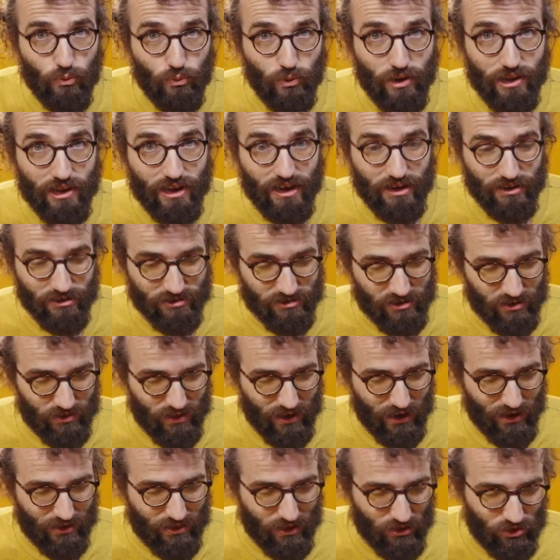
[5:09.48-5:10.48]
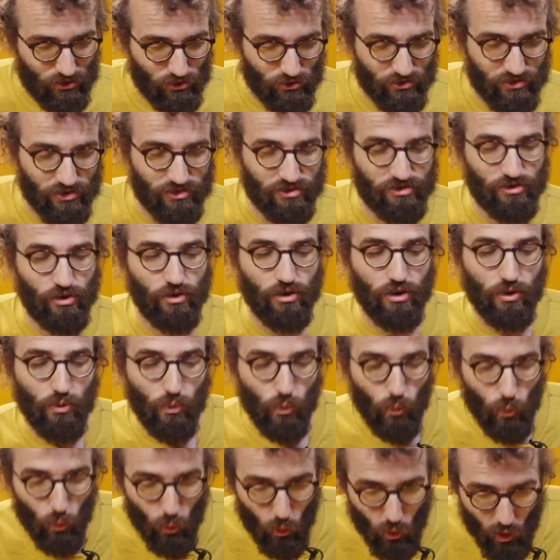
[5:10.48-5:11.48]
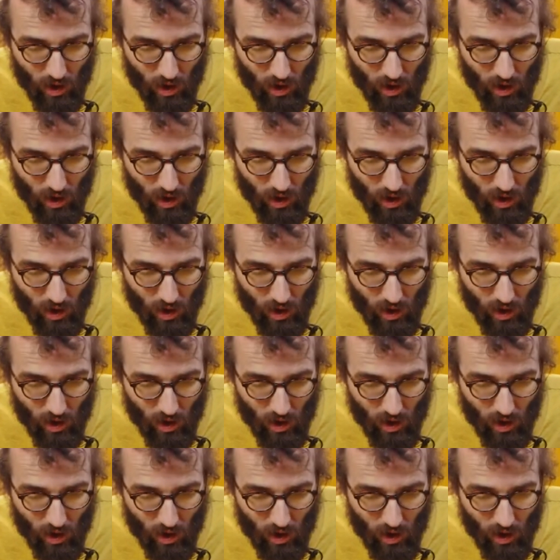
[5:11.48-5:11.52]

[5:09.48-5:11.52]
will lead us to think that there's a certain